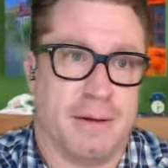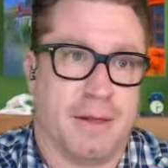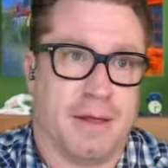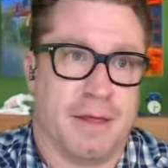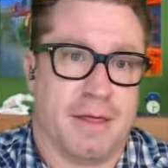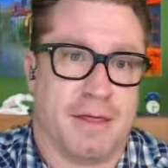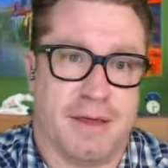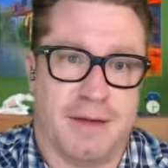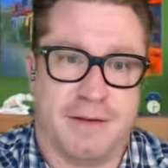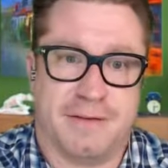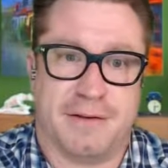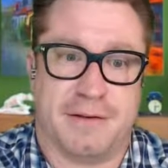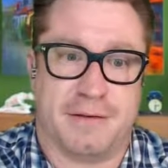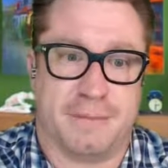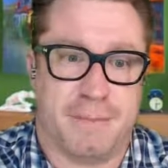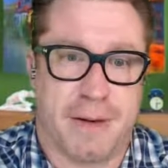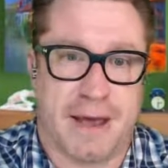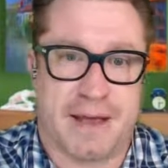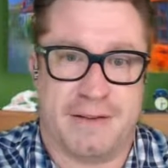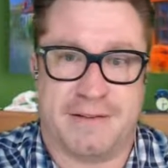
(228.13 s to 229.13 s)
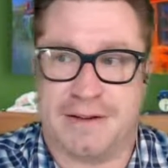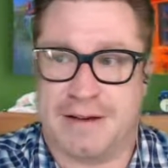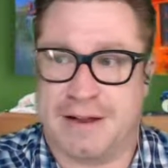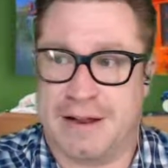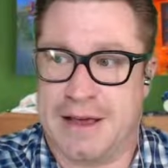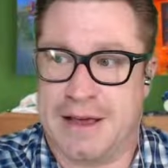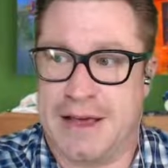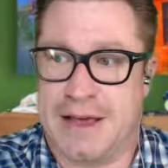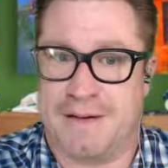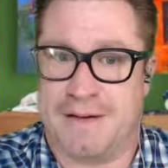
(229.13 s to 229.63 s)
This is
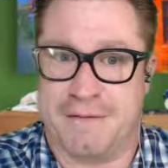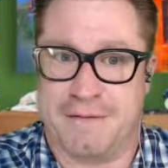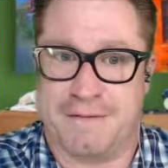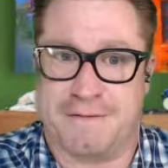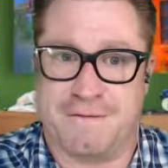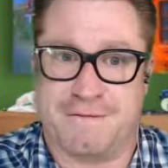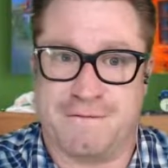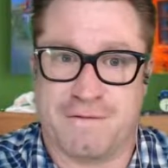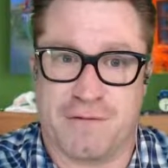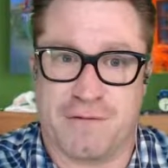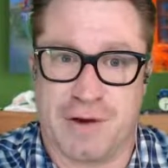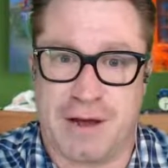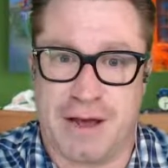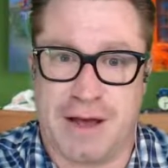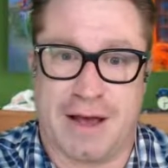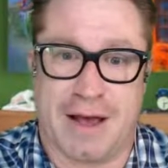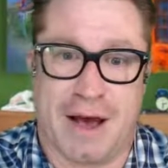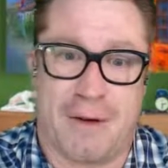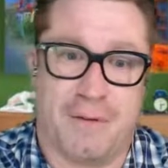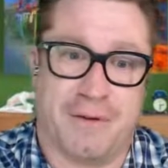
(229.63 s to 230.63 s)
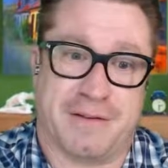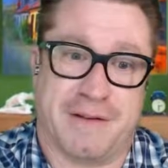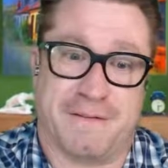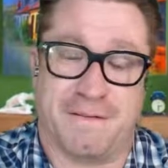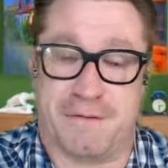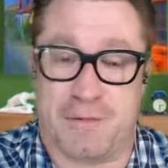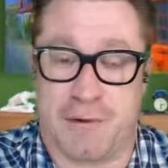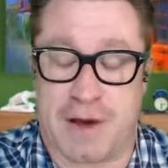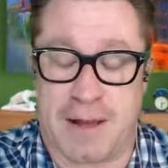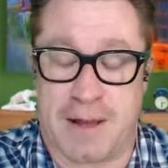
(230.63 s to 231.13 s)
basically free. I won't say
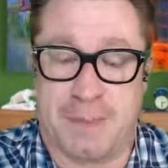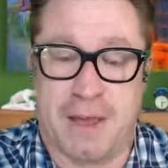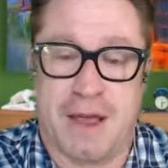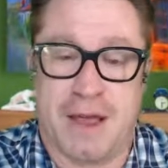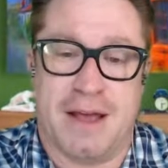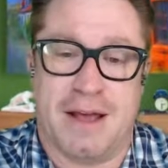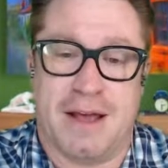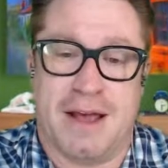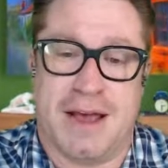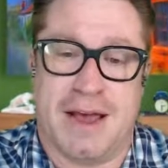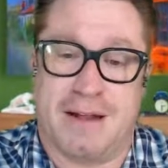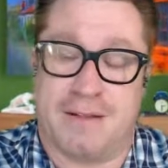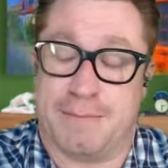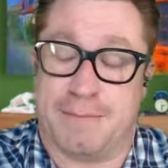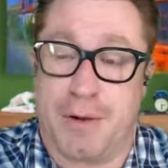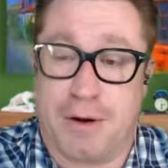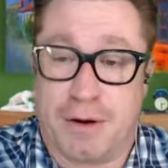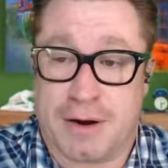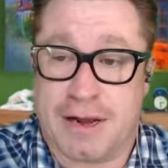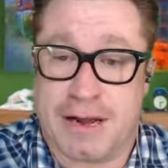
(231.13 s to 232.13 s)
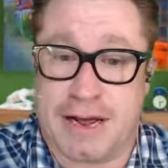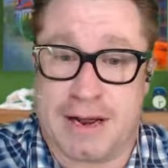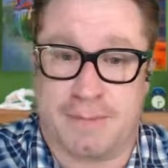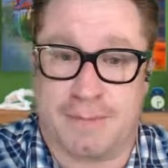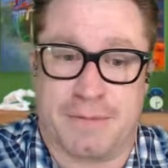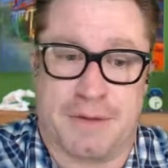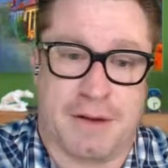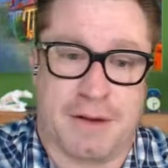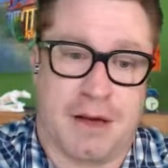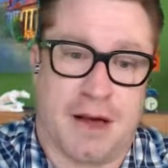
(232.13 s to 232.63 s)
free. It's
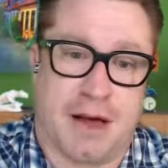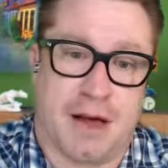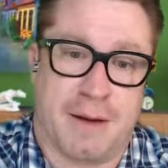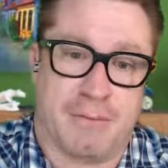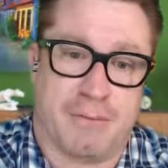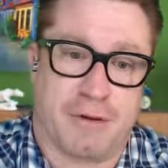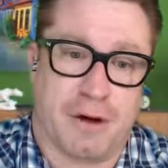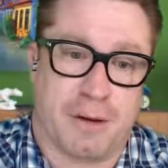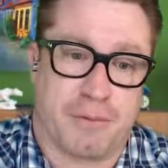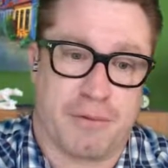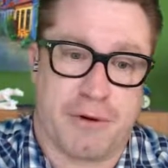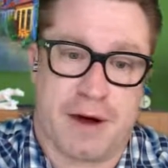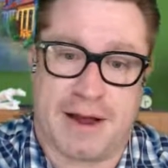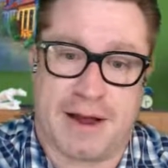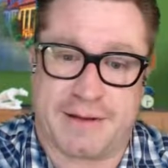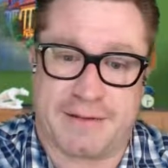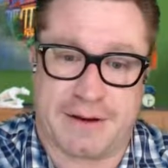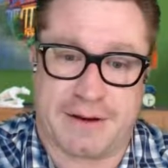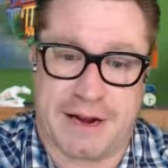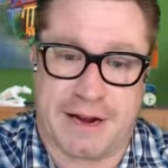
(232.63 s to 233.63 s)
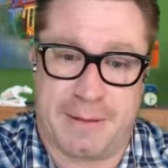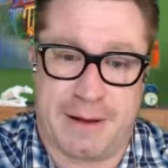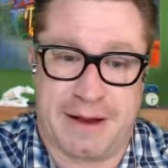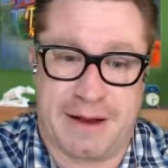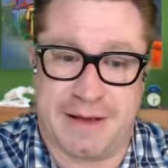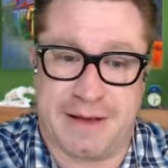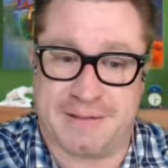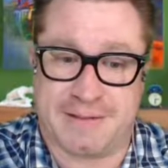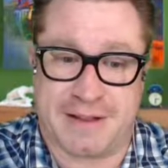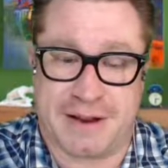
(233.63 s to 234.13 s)
marketing. Your products are going to be
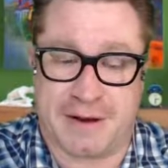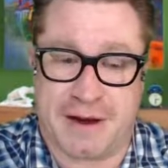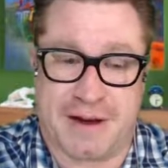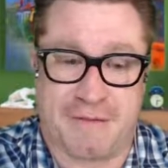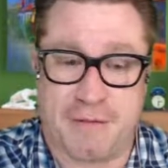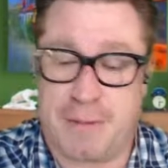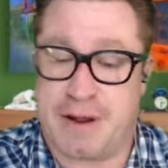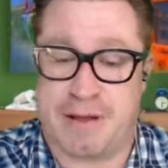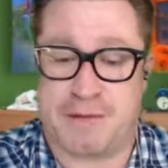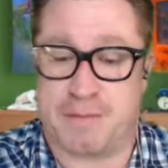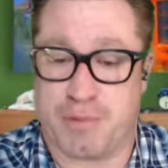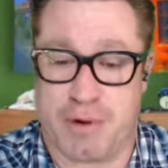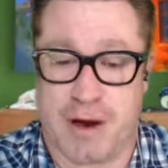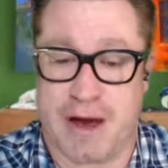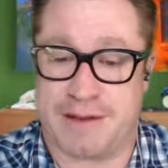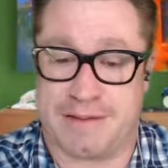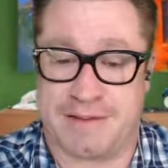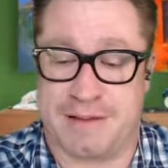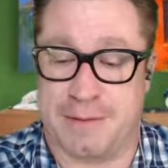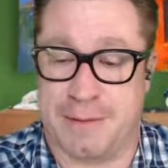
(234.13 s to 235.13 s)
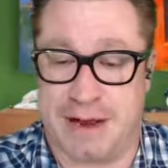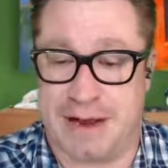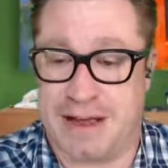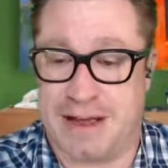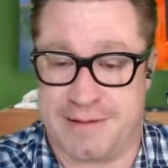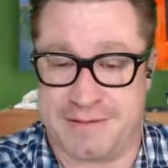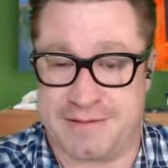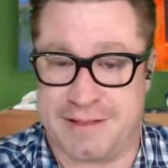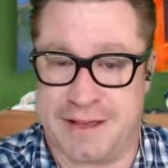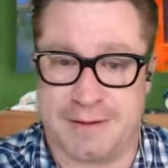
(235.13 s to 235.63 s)
listed here. Everybody's products are going to be
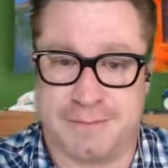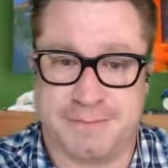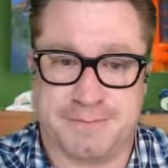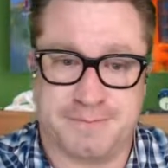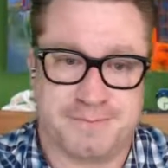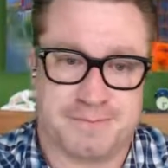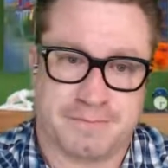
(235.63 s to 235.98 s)
listed.